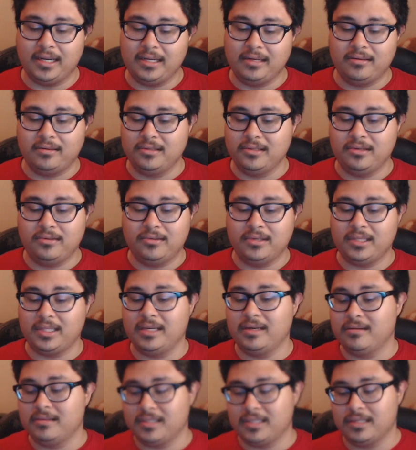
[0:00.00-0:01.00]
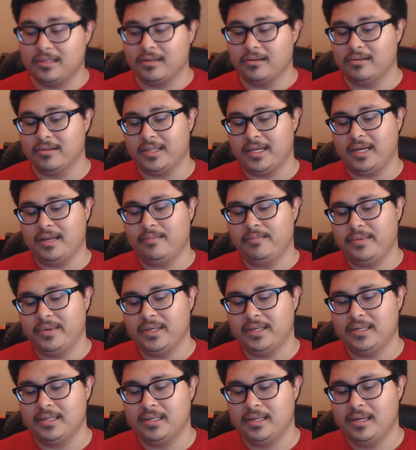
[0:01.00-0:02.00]
I don't know what the hell is going to go with that,
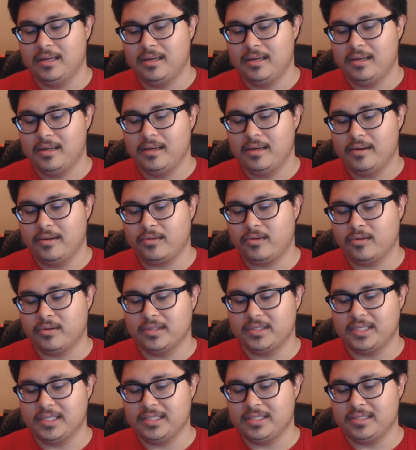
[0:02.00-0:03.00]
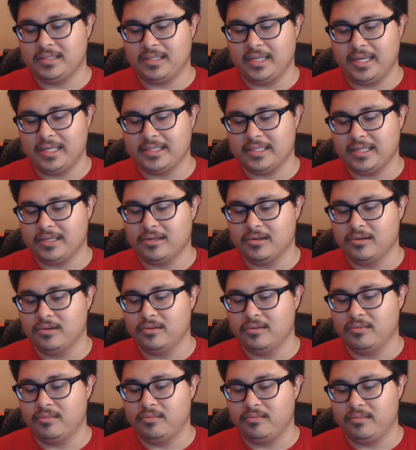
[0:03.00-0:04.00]
but of course as I
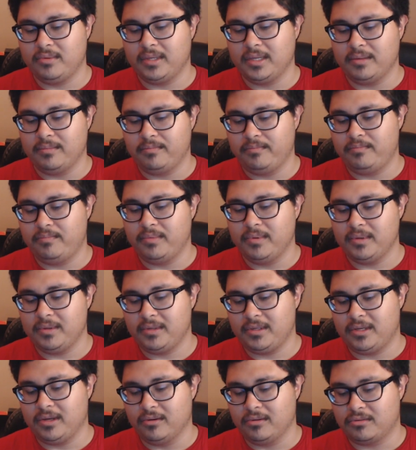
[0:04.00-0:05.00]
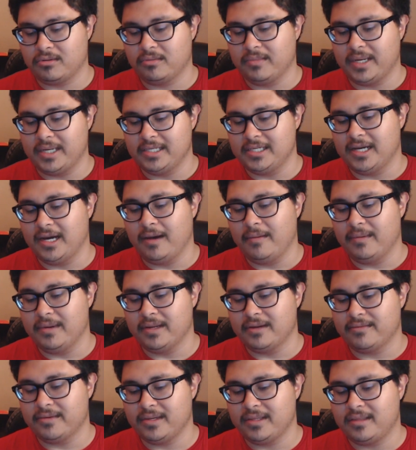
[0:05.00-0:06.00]
go through my job
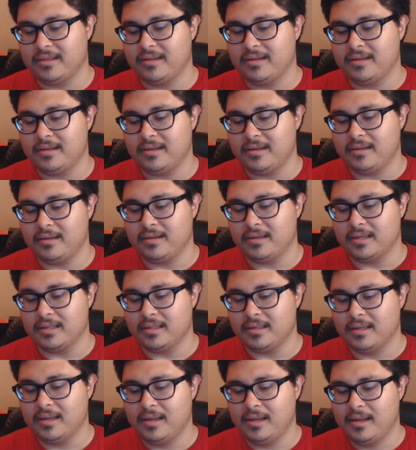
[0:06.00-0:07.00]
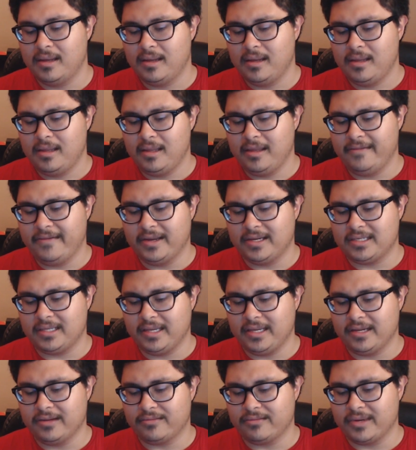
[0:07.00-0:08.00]
and everything and
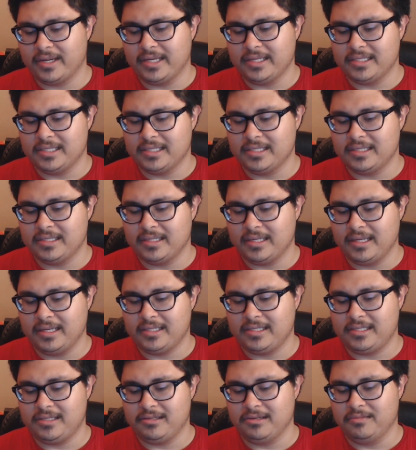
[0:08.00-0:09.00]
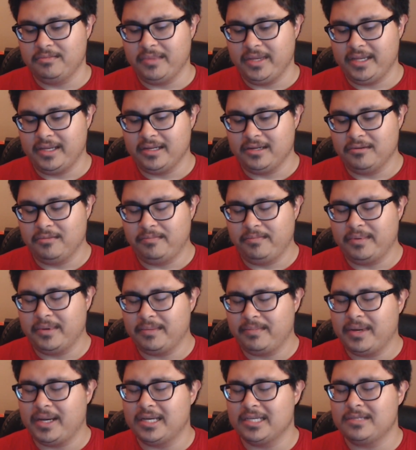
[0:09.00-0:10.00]
eventually get raises, it should make it
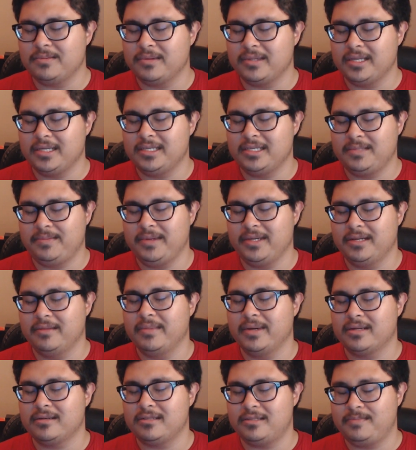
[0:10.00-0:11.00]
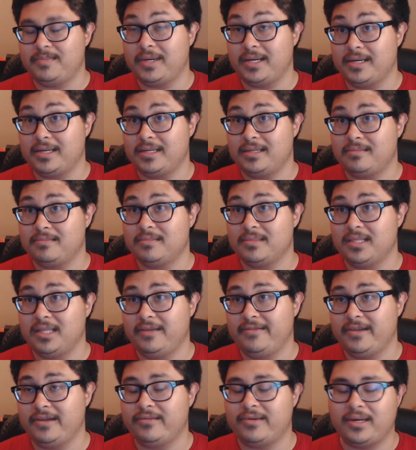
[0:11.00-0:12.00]
possible to just be in a better spot
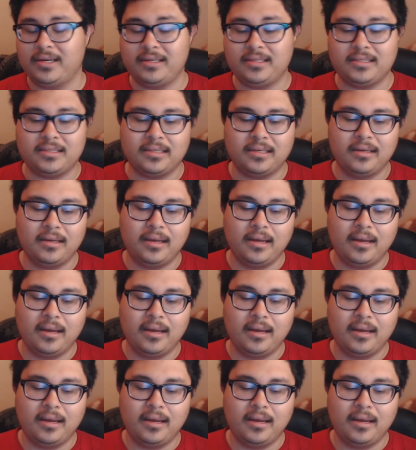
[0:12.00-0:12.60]
living wise.